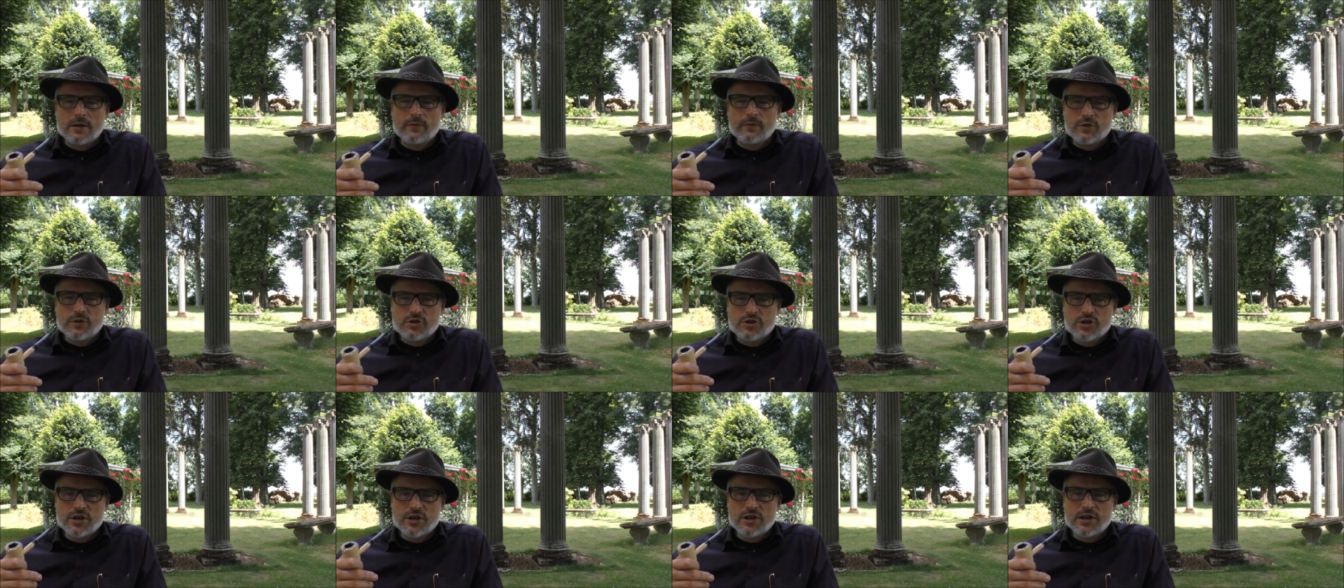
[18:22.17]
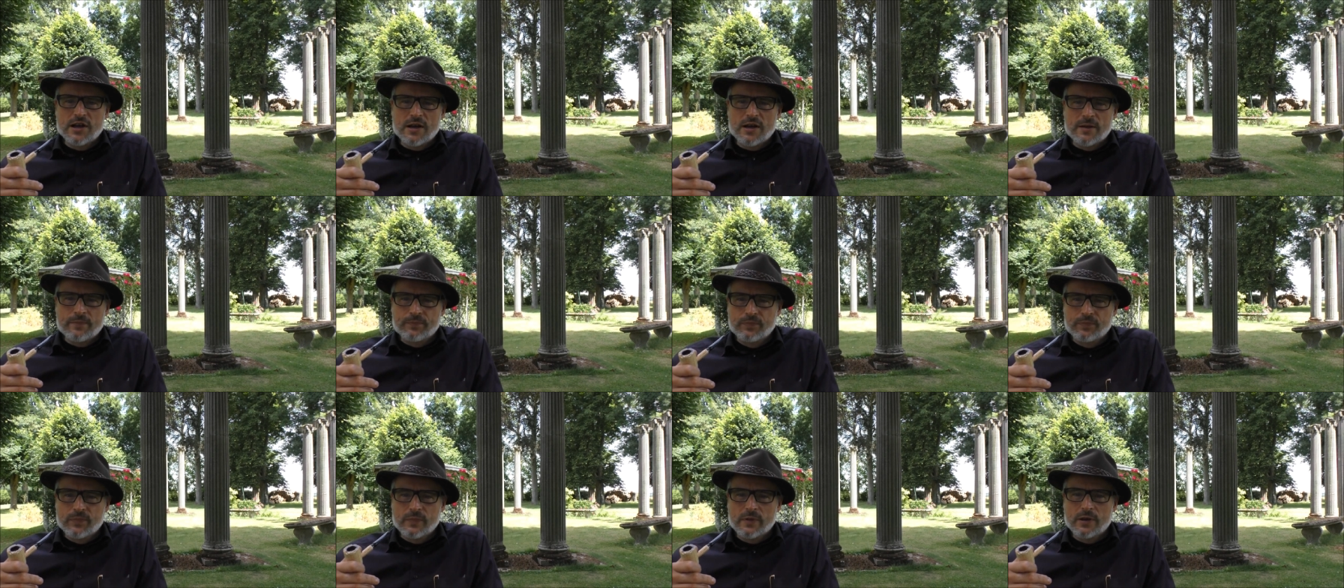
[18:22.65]

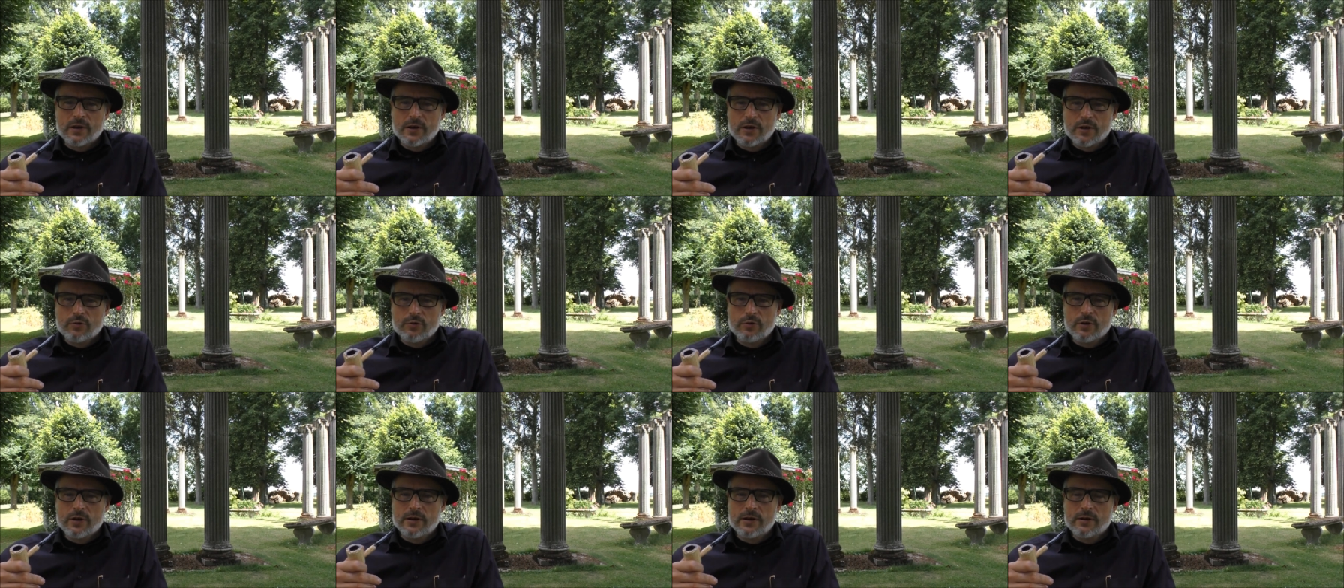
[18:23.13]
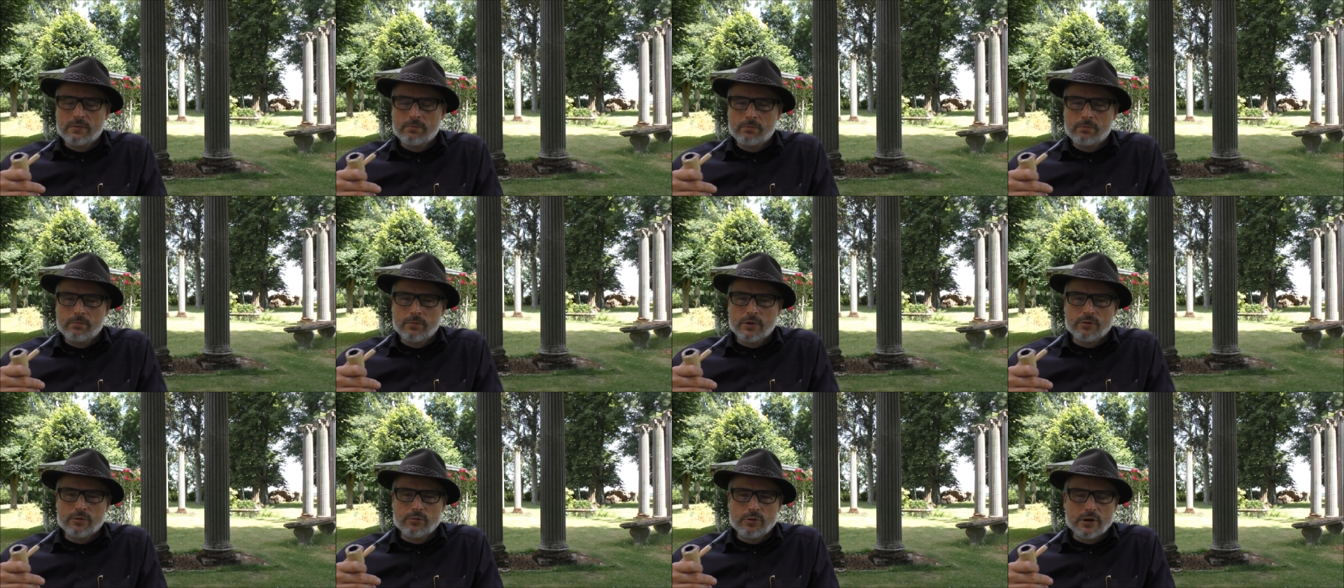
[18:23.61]
Virginia cream
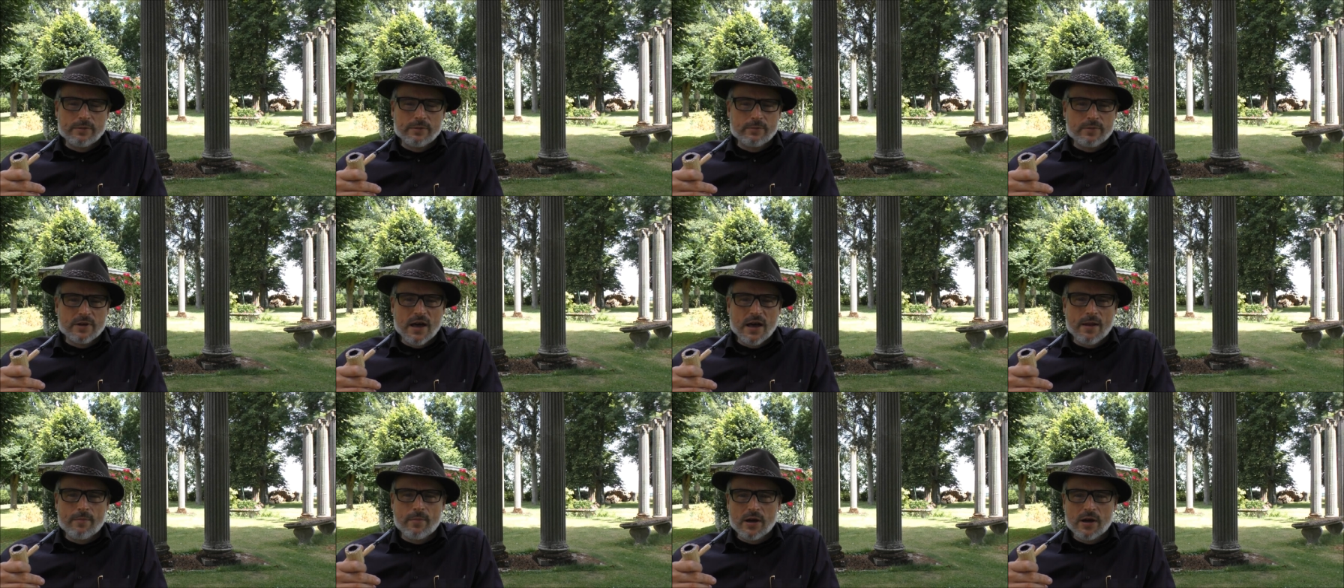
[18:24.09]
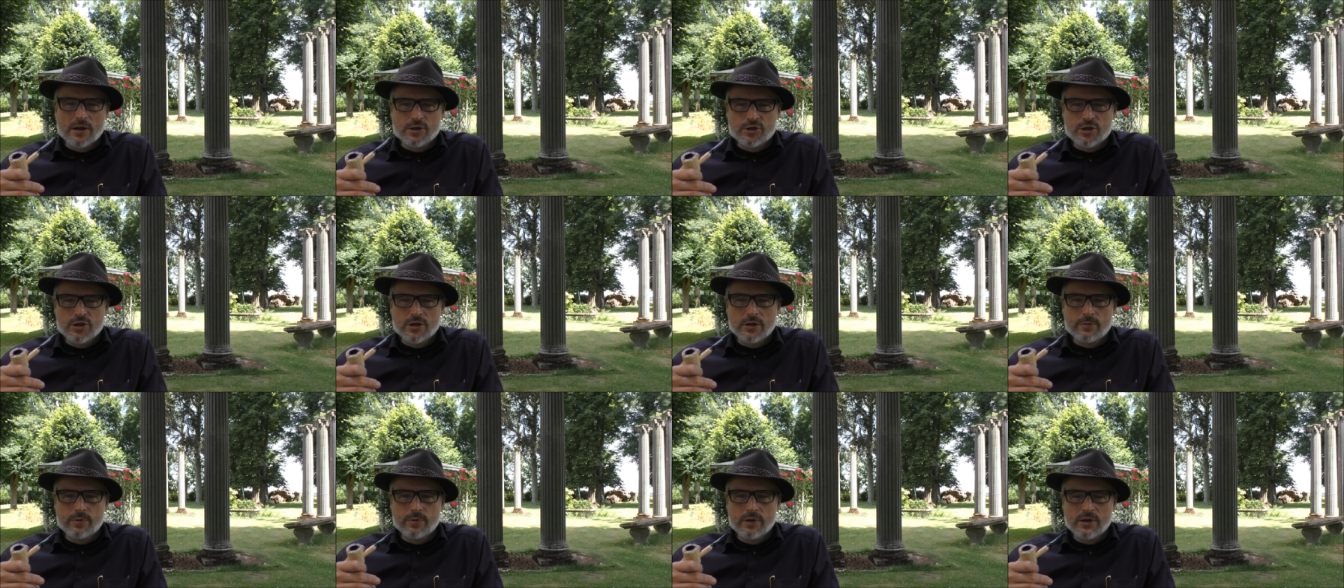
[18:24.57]
done by
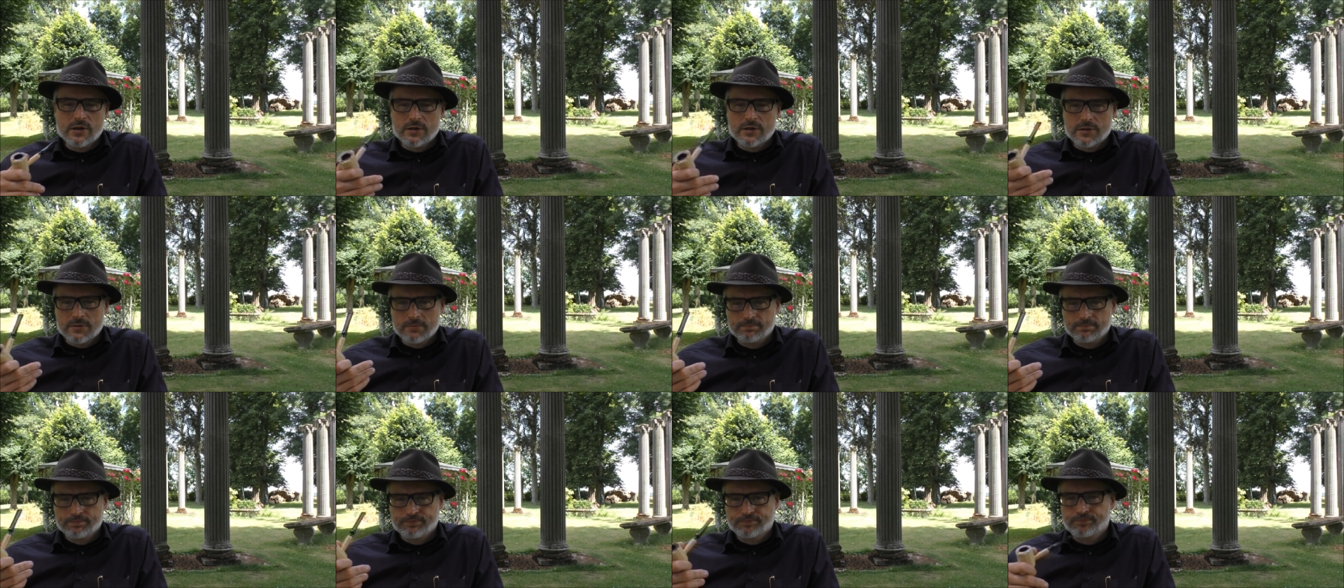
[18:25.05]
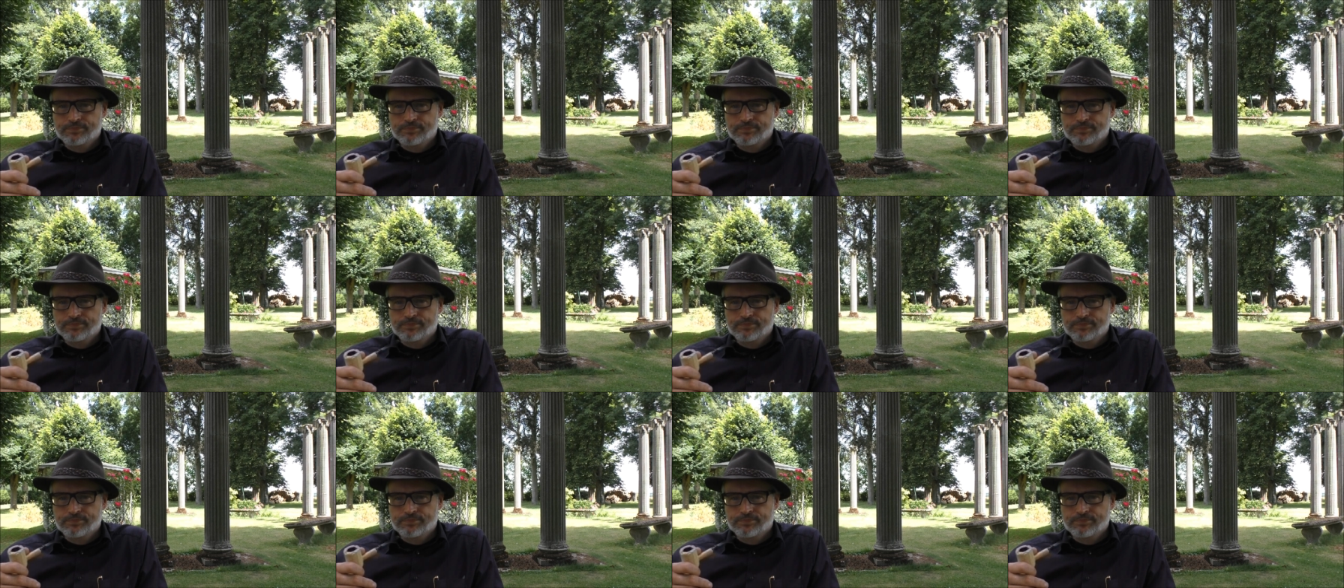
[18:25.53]
GIPs.